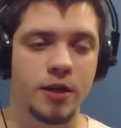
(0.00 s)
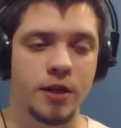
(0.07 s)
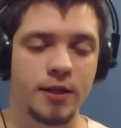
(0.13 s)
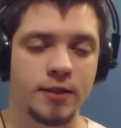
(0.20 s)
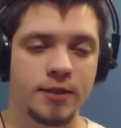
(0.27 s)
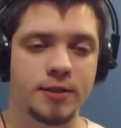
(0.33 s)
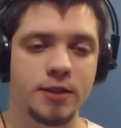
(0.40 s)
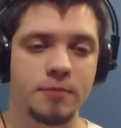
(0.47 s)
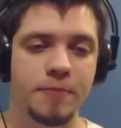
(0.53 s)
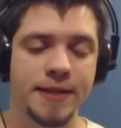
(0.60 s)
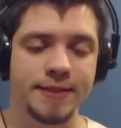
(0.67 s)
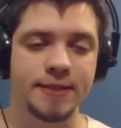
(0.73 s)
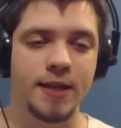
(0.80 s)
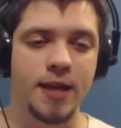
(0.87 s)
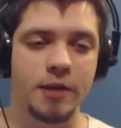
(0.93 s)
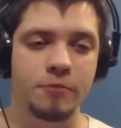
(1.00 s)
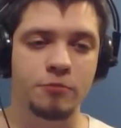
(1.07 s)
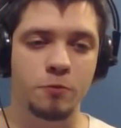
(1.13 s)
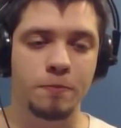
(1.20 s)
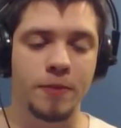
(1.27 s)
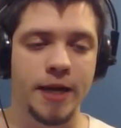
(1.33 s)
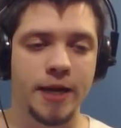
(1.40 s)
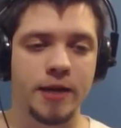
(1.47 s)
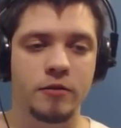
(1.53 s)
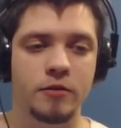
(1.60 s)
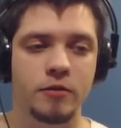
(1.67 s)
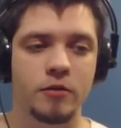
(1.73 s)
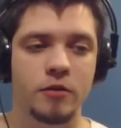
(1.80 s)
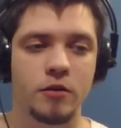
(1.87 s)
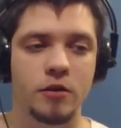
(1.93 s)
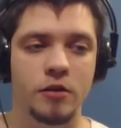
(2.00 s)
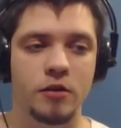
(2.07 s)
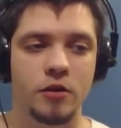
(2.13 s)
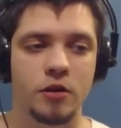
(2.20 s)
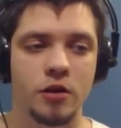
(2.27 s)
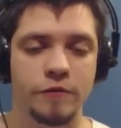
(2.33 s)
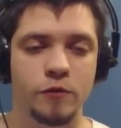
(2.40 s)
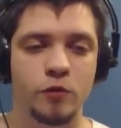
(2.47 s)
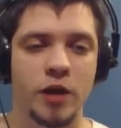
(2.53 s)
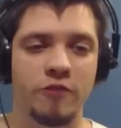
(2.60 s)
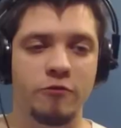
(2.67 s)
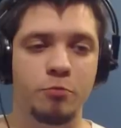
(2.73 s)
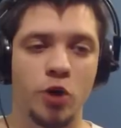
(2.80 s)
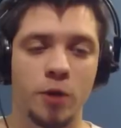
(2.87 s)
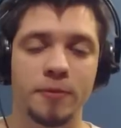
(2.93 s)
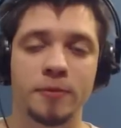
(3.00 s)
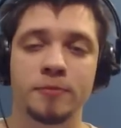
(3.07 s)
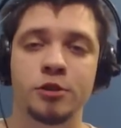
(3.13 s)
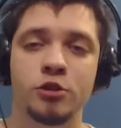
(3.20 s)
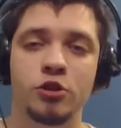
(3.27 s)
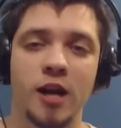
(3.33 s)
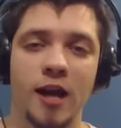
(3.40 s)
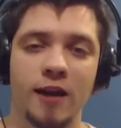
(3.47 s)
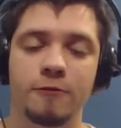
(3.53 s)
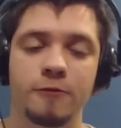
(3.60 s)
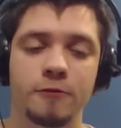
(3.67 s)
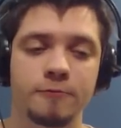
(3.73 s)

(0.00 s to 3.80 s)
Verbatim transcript: It is the best game to play if you have problems in your life.